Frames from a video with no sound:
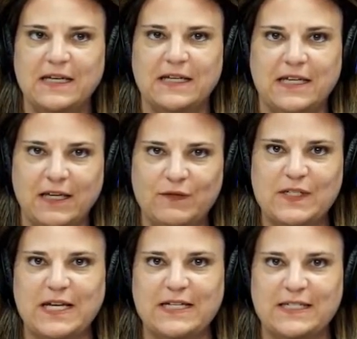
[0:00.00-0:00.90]
gives
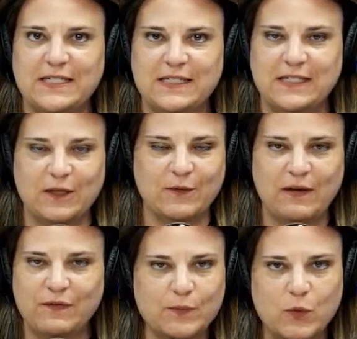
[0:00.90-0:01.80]
us,
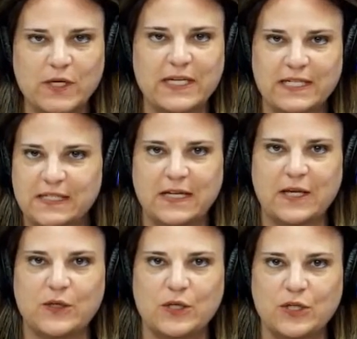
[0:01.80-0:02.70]
every morning is
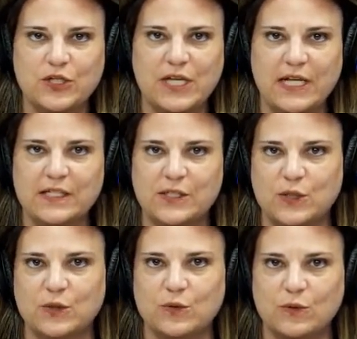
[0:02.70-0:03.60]
another chance
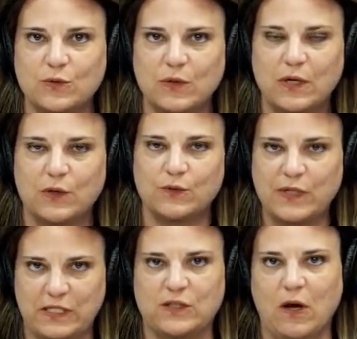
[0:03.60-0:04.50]
to
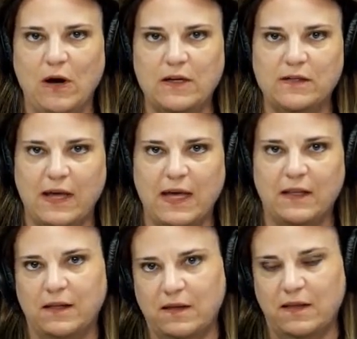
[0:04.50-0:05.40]
restart.
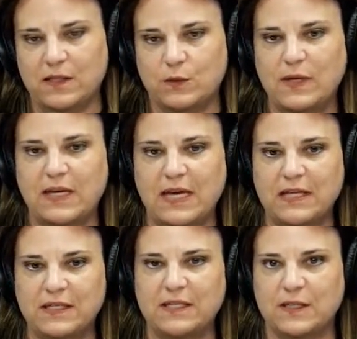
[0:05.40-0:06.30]
And this
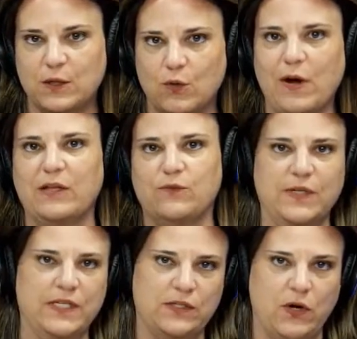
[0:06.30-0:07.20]
weekend is the great
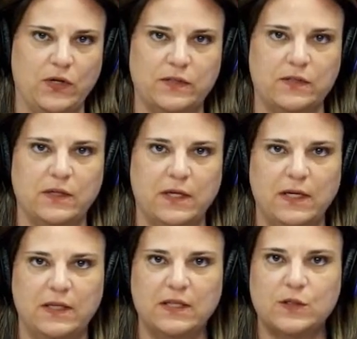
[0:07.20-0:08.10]
restart.
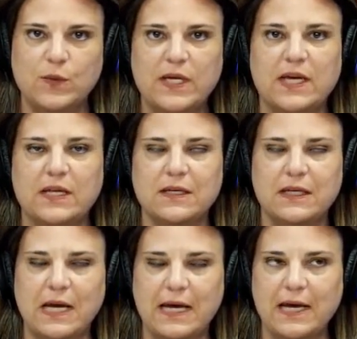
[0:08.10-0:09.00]
This weekend,
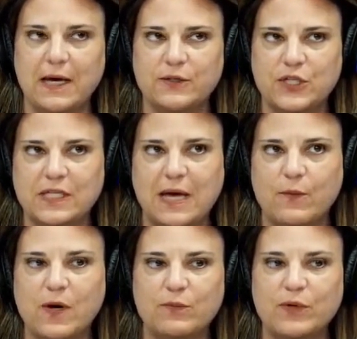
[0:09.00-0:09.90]
I
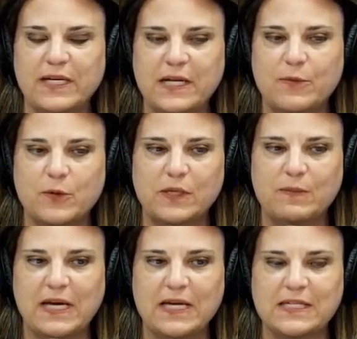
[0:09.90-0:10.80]
want to bring it up only
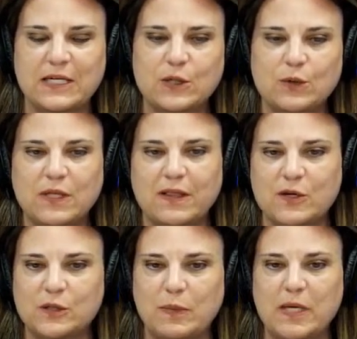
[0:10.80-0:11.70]
because I know that
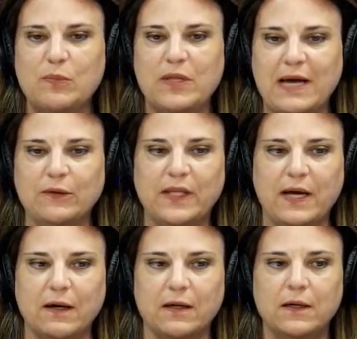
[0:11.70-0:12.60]
there's people out there